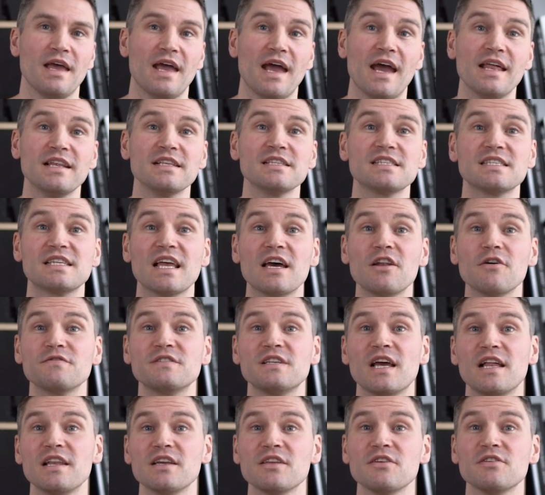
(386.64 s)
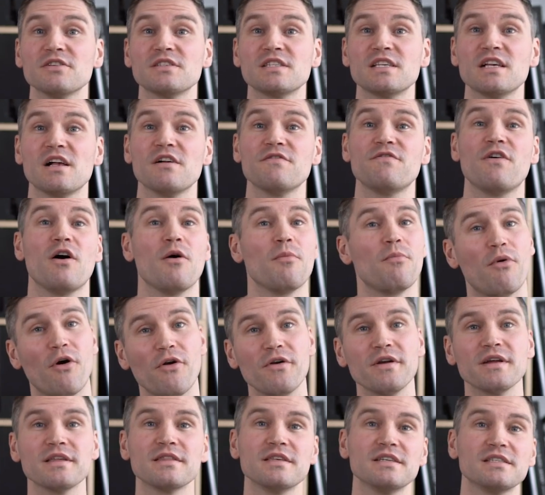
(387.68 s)
And instead of telling yourself how
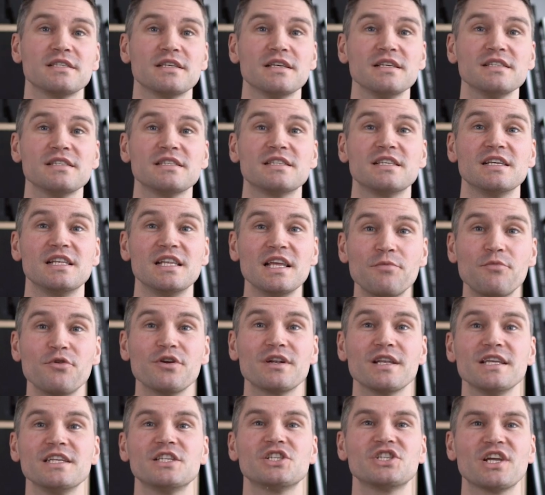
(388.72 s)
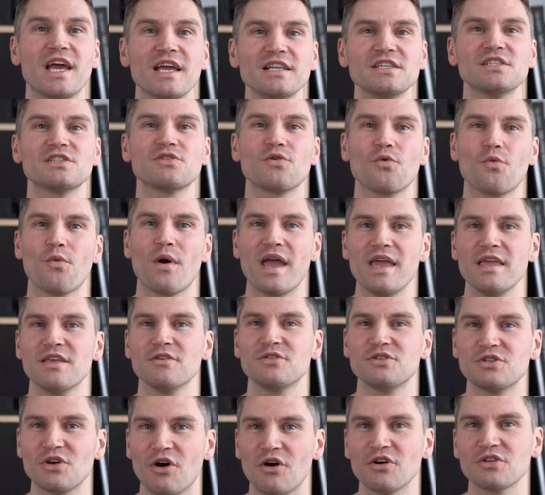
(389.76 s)
boring this is, deliberately change the way you
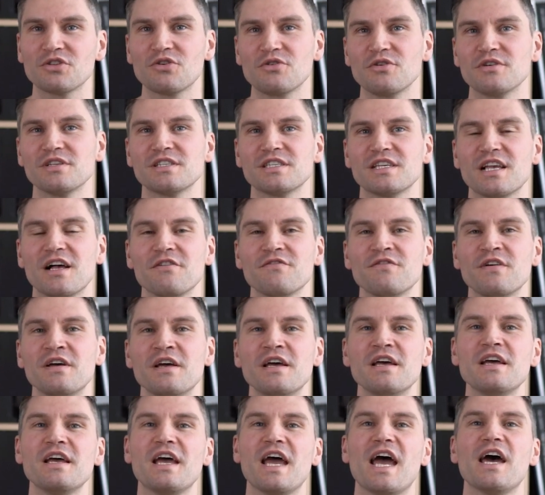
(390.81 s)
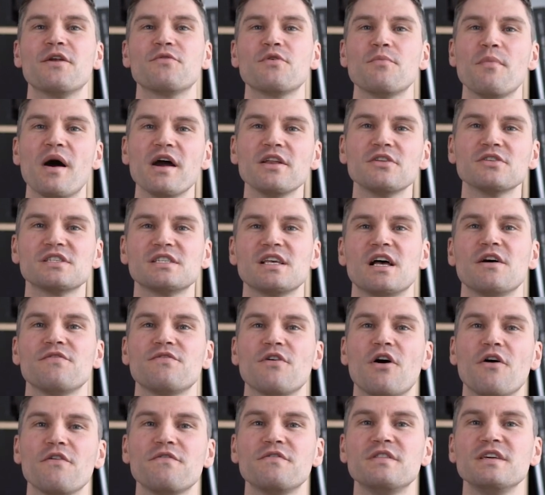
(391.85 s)
talk to yourself and remind yourself
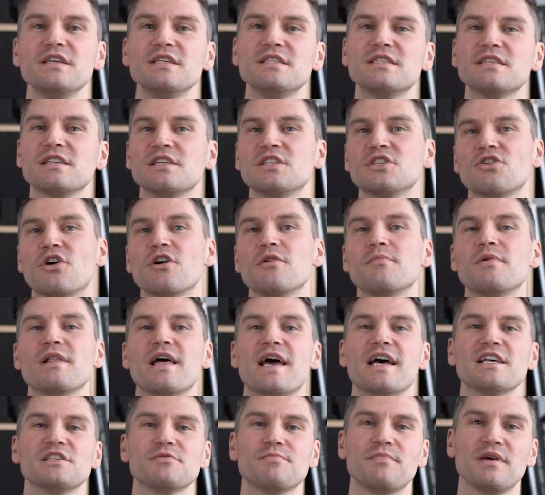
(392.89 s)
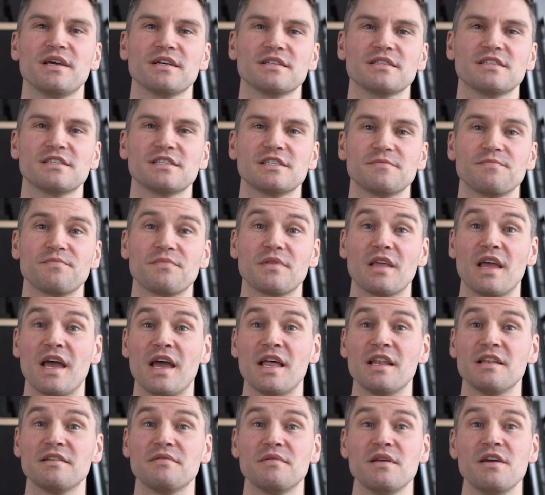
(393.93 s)
of these enjoyable aspects.
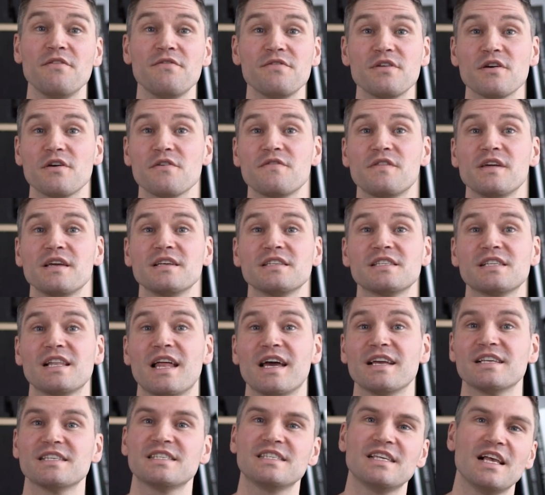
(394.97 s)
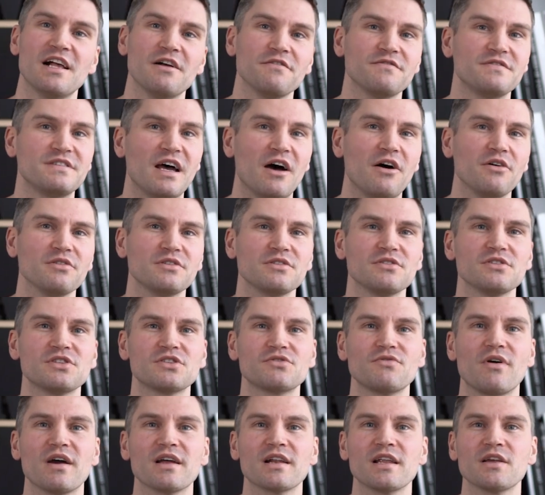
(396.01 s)
And if there are things like self-doubt you're
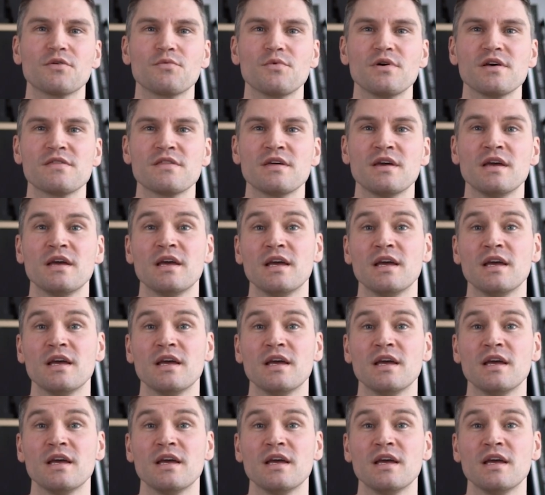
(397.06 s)
struggling with,